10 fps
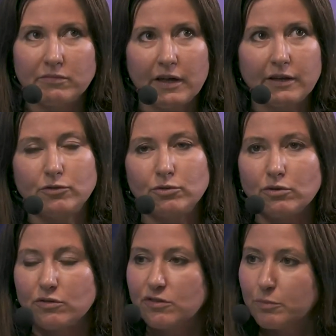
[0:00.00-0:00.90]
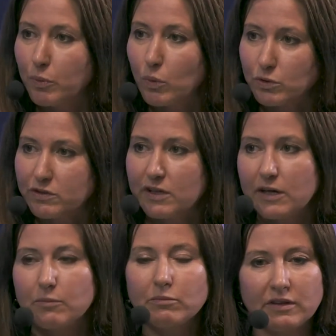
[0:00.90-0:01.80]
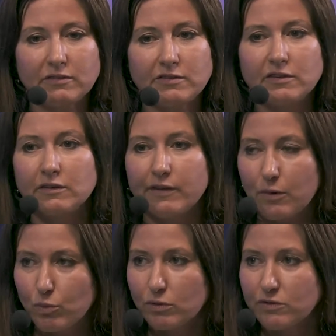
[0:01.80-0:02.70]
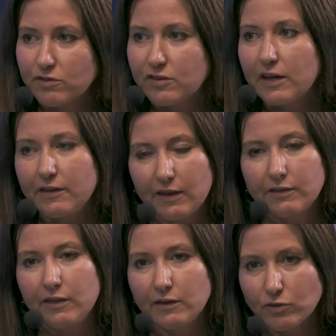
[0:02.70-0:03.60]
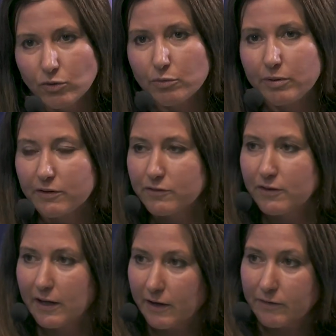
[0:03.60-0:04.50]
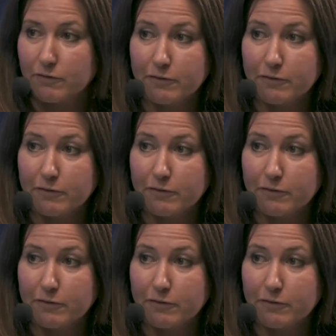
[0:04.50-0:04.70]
they do not support him, but still they would say that they do because they're kind